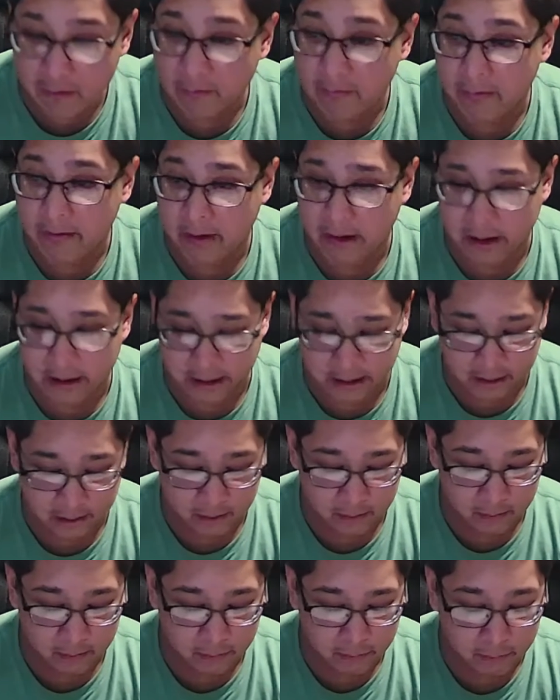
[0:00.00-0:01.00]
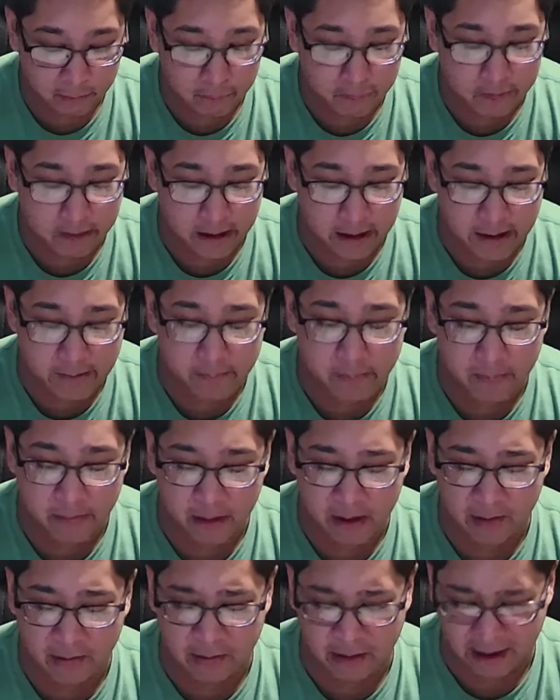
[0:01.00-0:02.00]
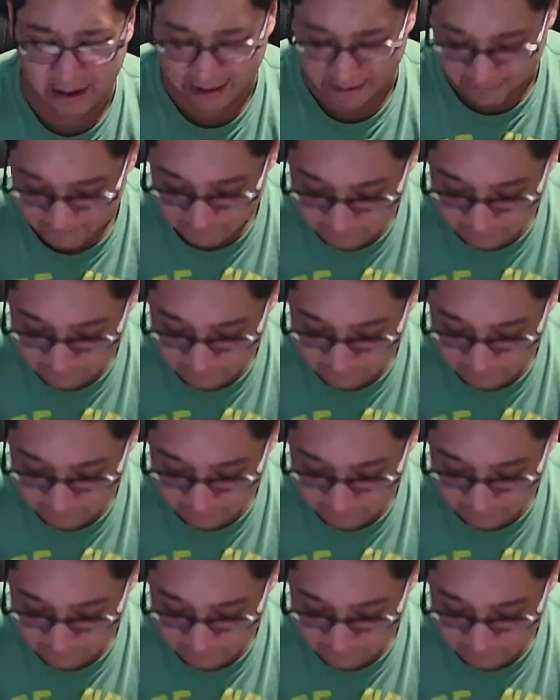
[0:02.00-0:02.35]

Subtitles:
city, two game area.